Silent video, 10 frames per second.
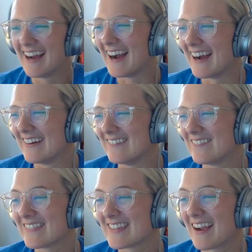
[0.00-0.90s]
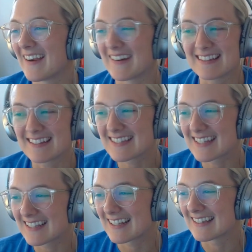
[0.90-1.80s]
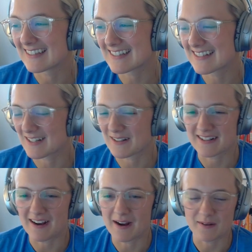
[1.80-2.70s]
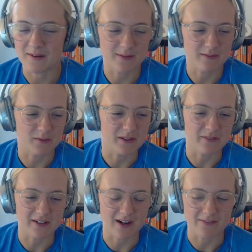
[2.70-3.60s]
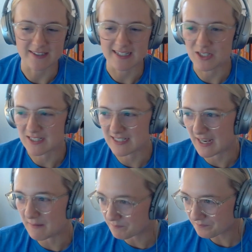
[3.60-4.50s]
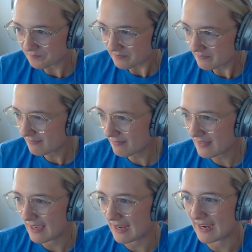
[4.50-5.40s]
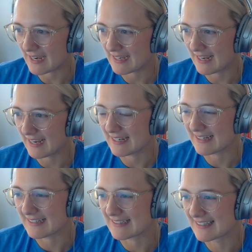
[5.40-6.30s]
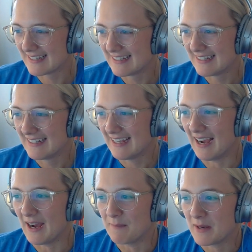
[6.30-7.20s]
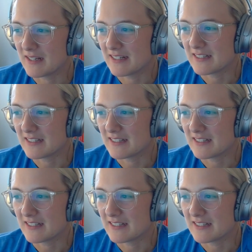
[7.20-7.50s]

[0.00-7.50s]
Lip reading: All right, let's get started. I think we have a really fun conversation today, and it is WTH